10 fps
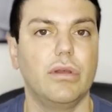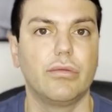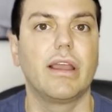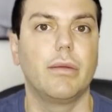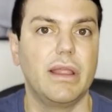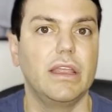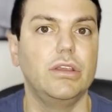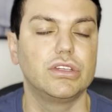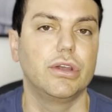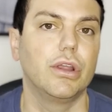recommend that
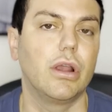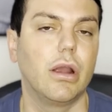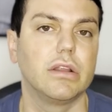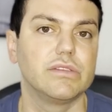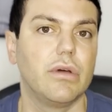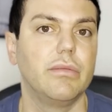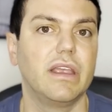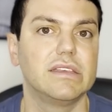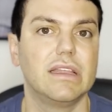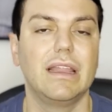you show your card as well,
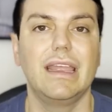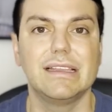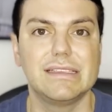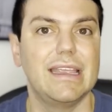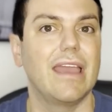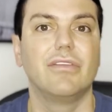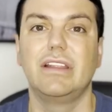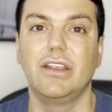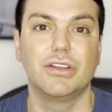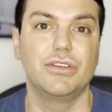because then they can see
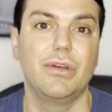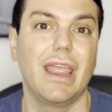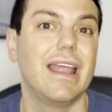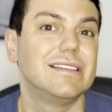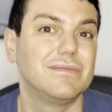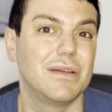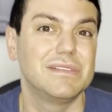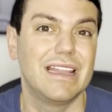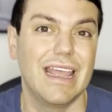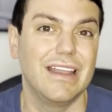everything you're doing. And
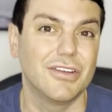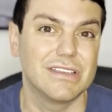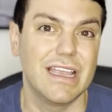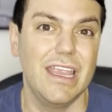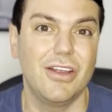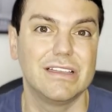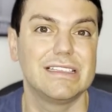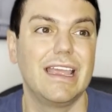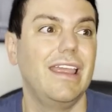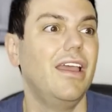sometimes at the end of your stay, you can
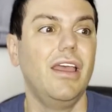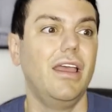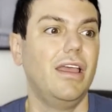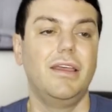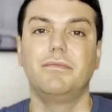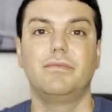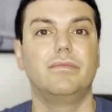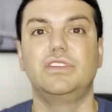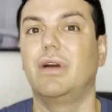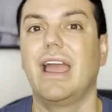say,
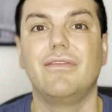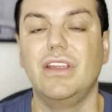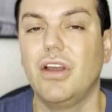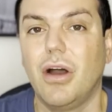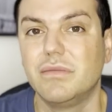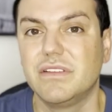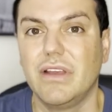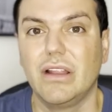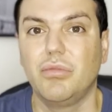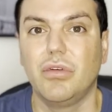do I have any comps
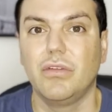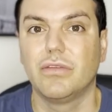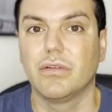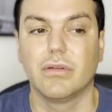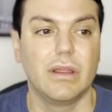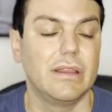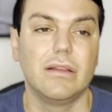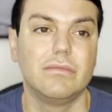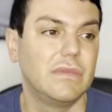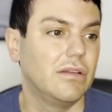available for, and
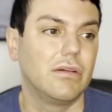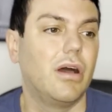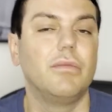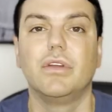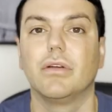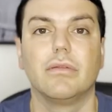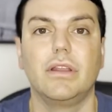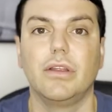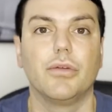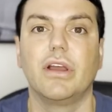they'll comp your,
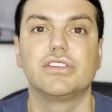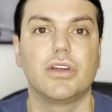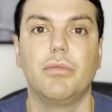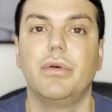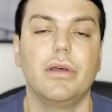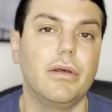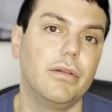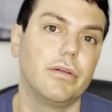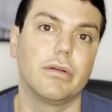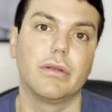you know, your restaurant bill
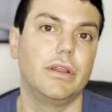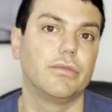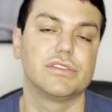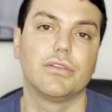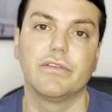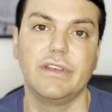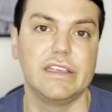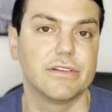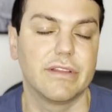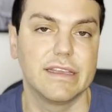or, you know, resort
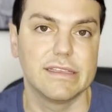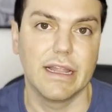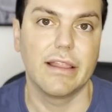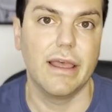fees or things like